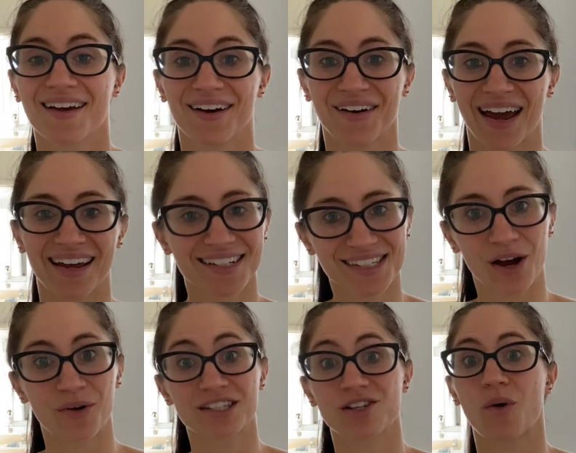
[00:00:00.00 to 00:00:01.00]
Okay,
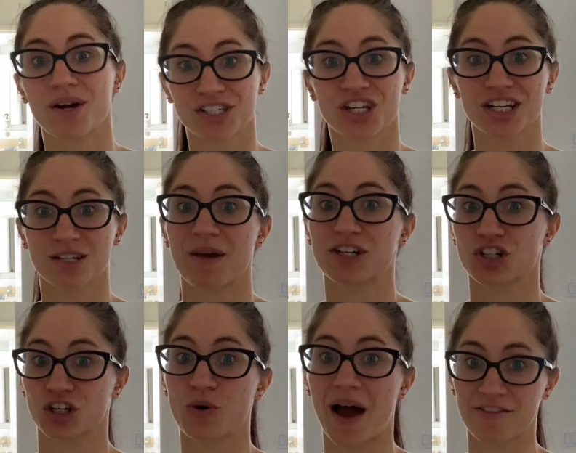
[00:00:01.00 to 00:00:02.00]
so it's always good to make
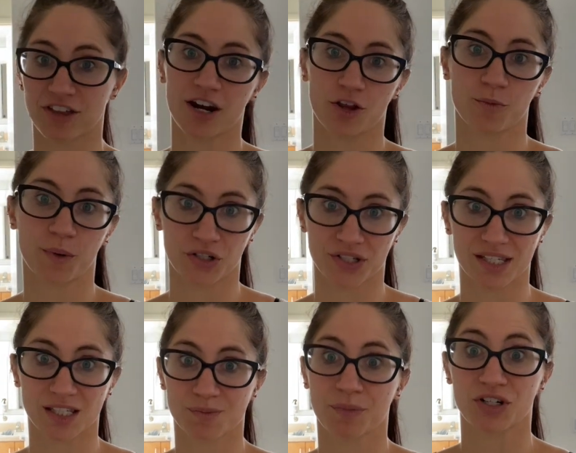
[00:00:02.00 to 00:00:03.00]
sure you have that other
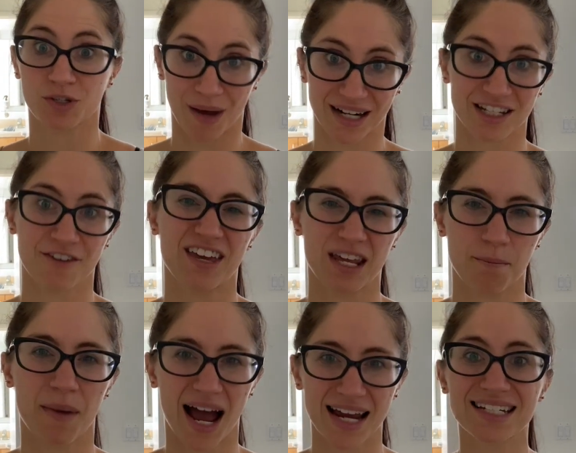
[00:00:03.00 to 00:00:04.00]
person's perspective in
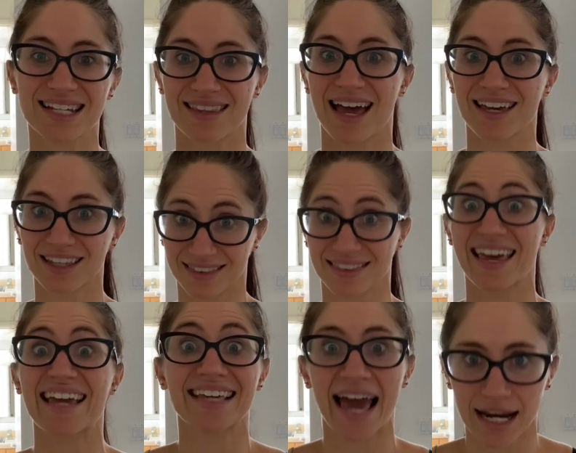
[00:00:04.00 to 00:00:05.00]
mind and that
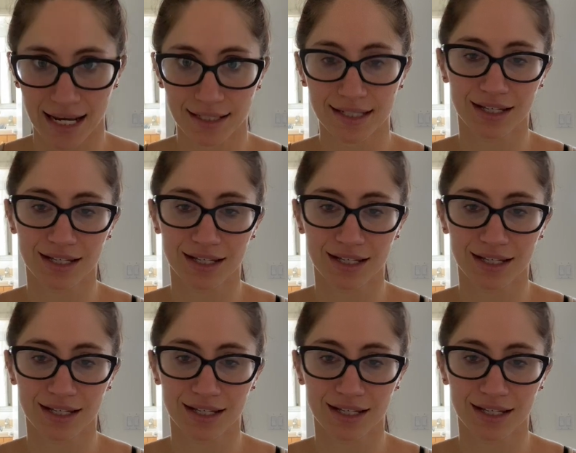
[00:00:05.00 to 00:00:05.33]
they get it,